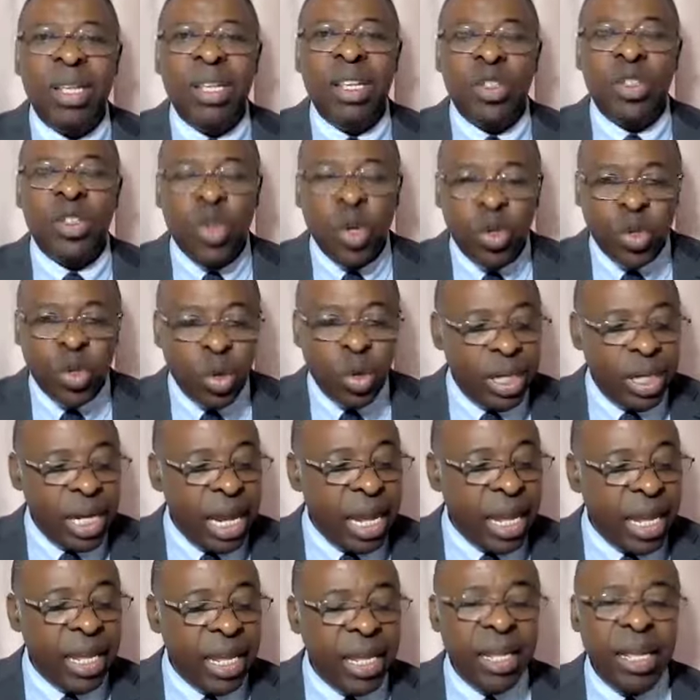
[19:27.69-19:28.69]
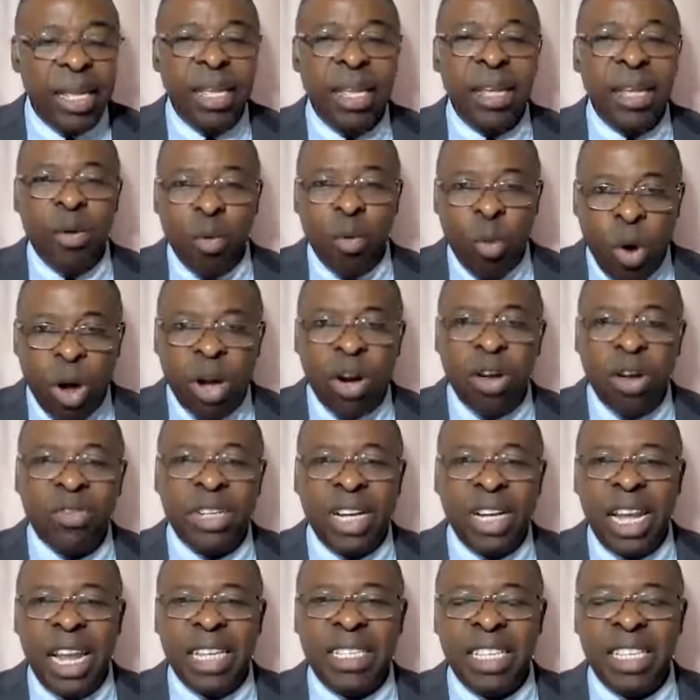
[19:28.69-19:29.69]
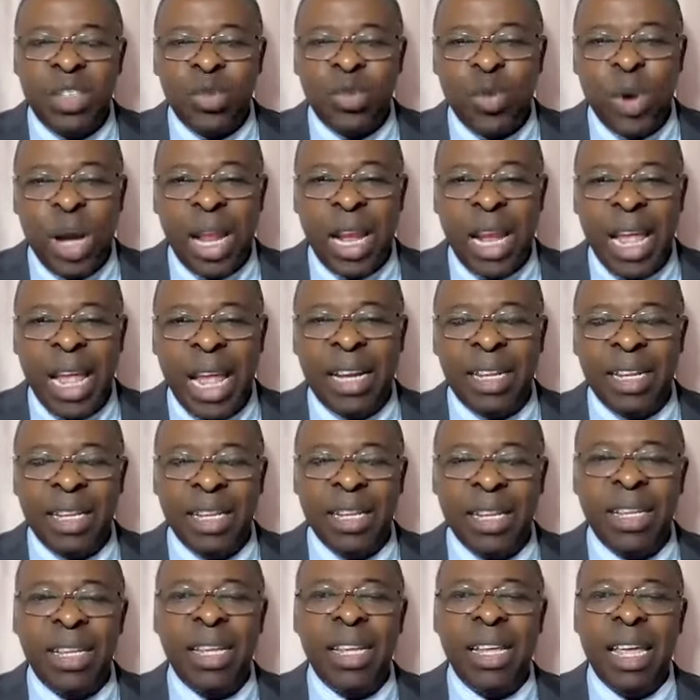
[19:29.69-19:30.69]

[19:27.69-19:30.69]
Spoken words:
So today, one of the lessons we are learning